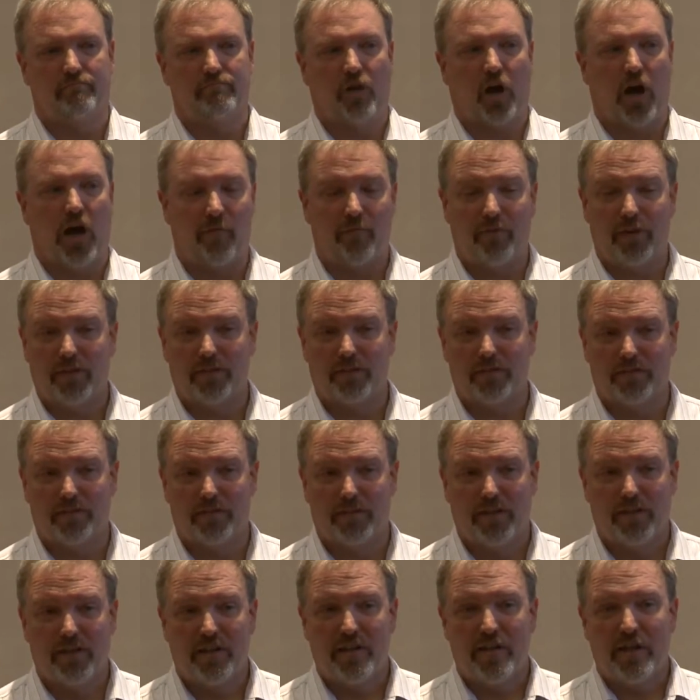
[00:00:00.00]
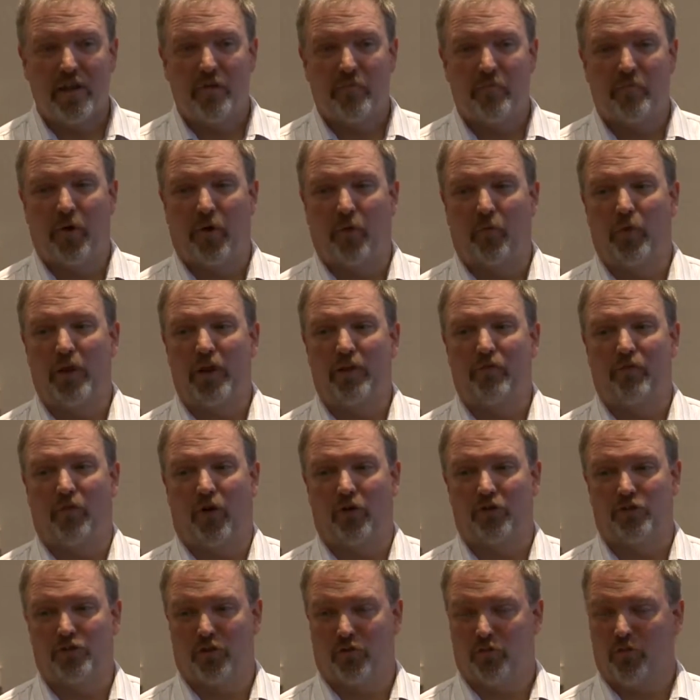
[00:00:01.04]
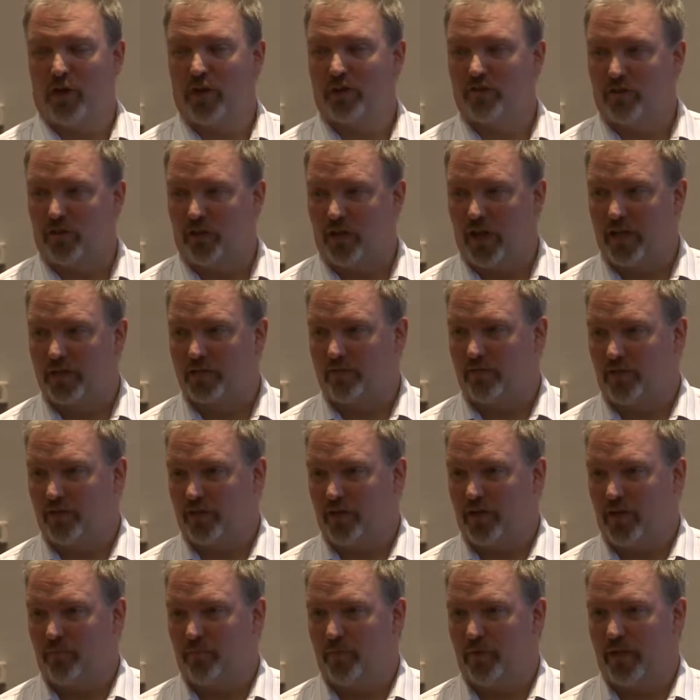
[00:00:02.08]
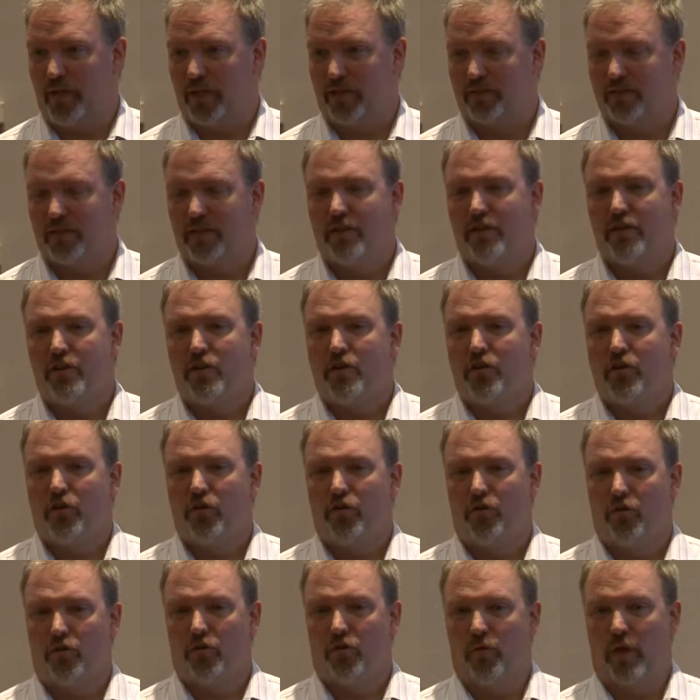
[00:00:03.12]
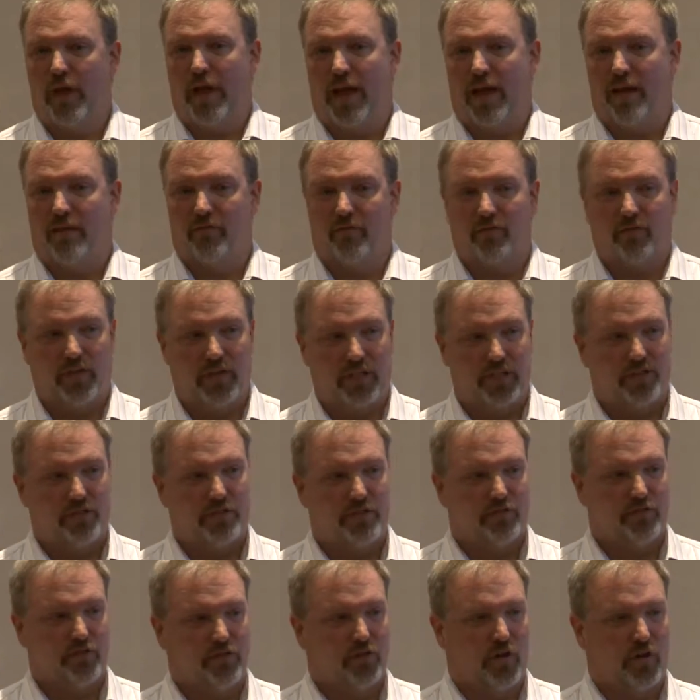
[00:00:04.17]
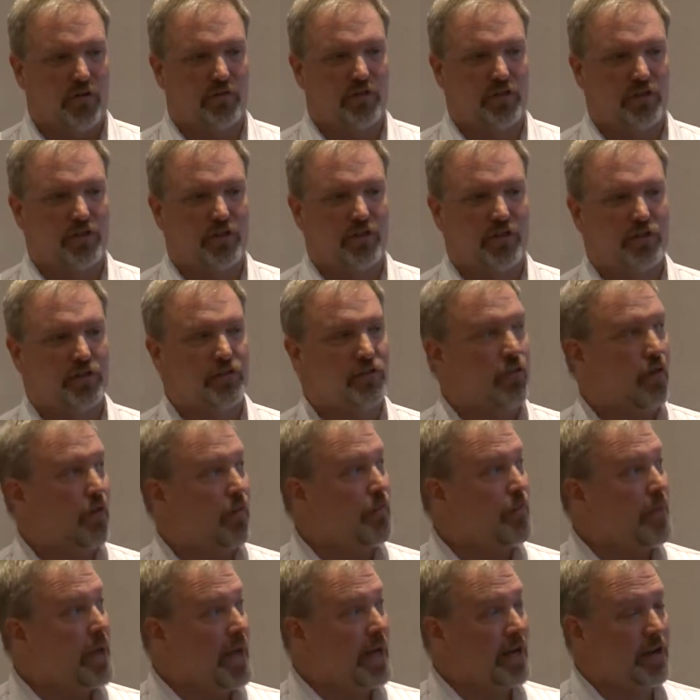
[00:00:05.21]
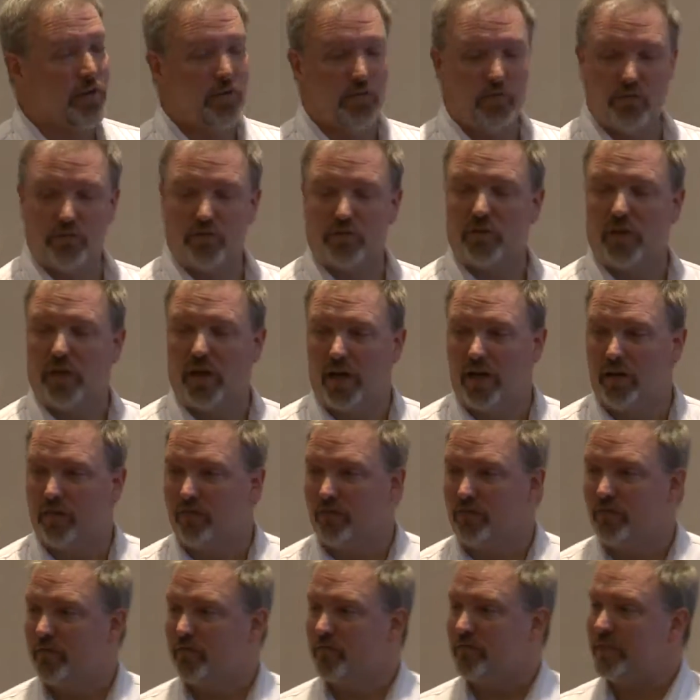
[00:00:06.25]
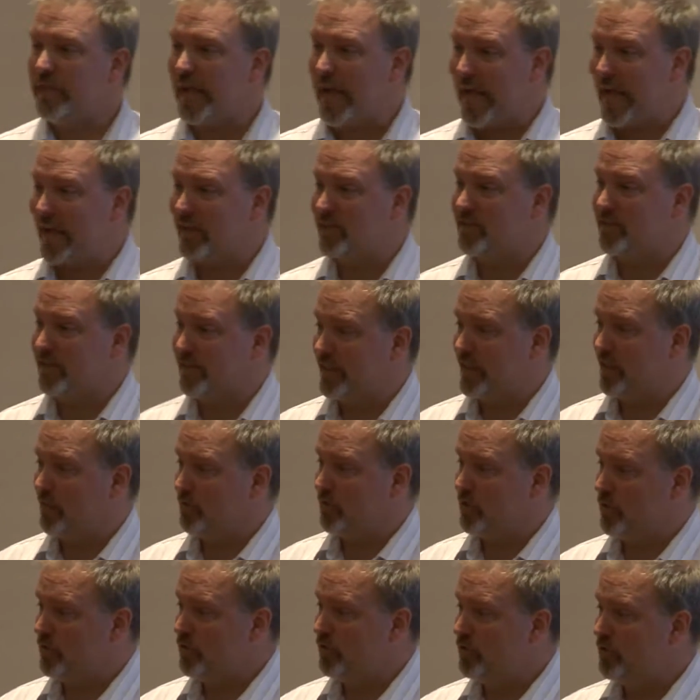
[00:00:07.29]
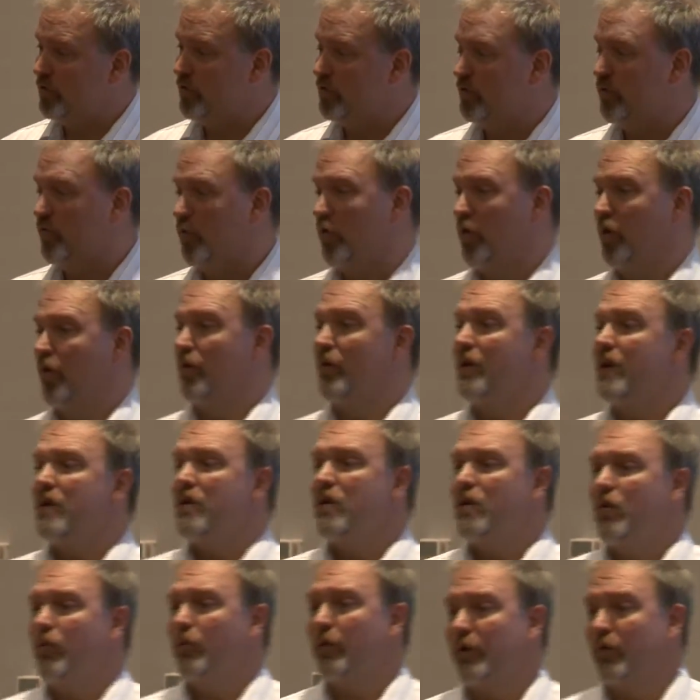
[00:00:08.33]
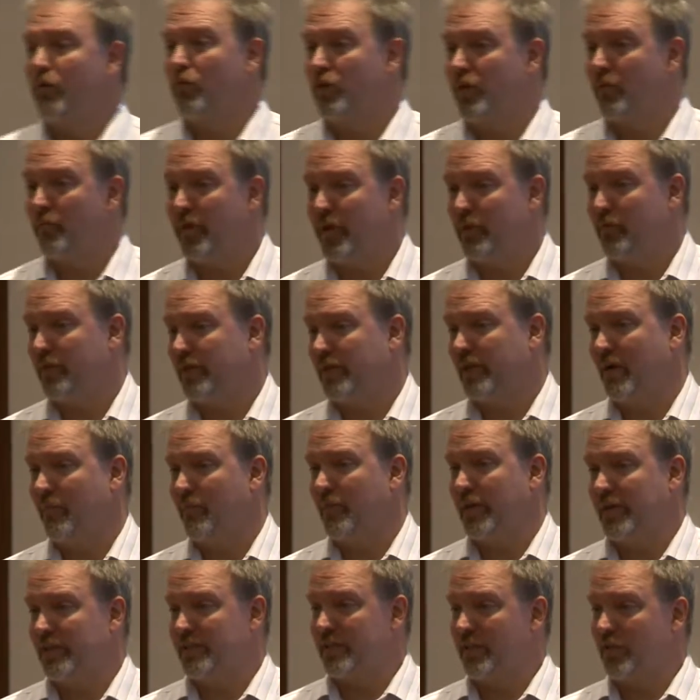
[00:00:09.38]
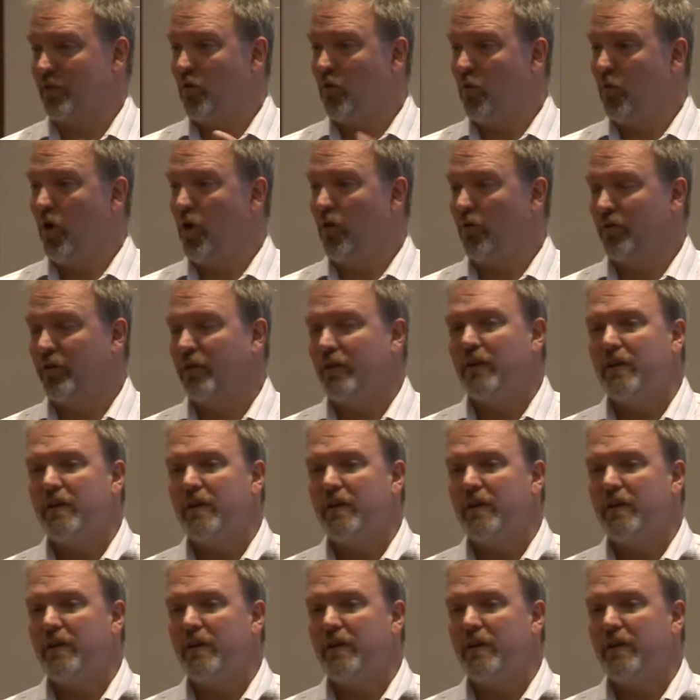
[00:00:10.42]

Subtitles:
obvious, but we've also run into lots of other companies who have lists of services or menus of tasks that they'll do, or we'll compete with companies that quote,